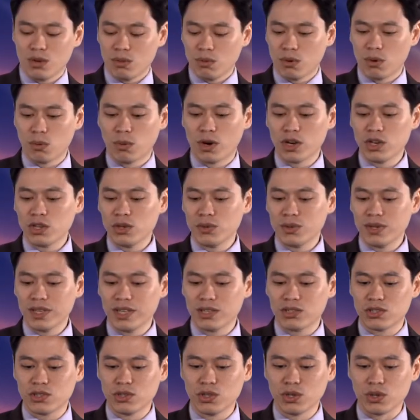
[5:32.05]
Well, what do you
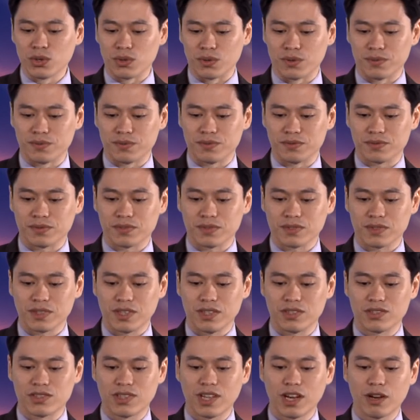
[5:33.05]
need to do?
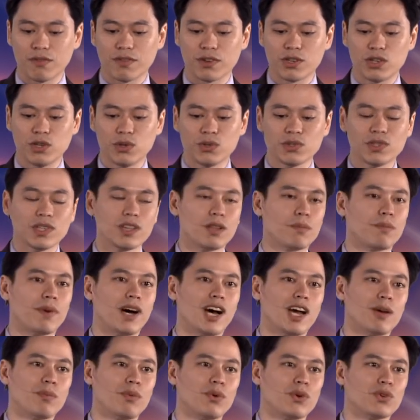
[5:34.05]
Instead of accusing the
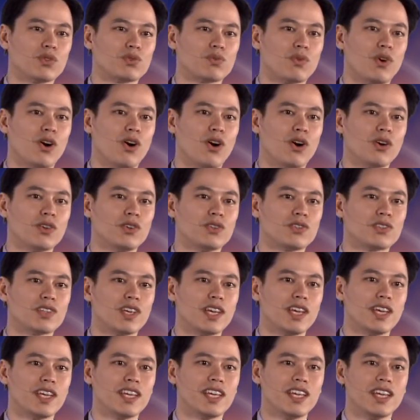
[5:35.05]
Bible as wrong, you
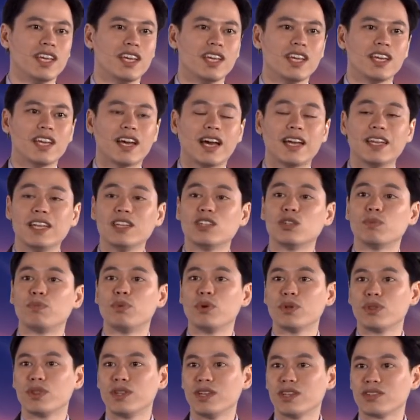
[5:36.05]
say, I need to
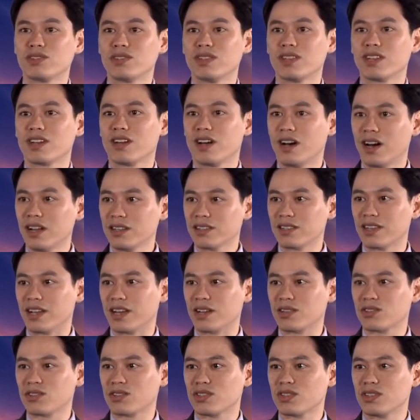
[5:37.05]
put this in the
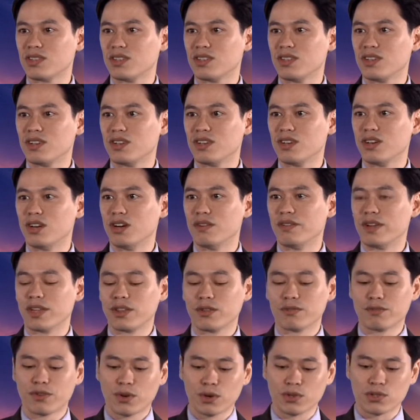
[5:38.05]
context of
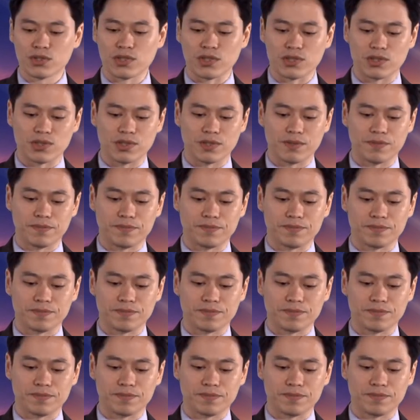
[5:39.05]
other verses.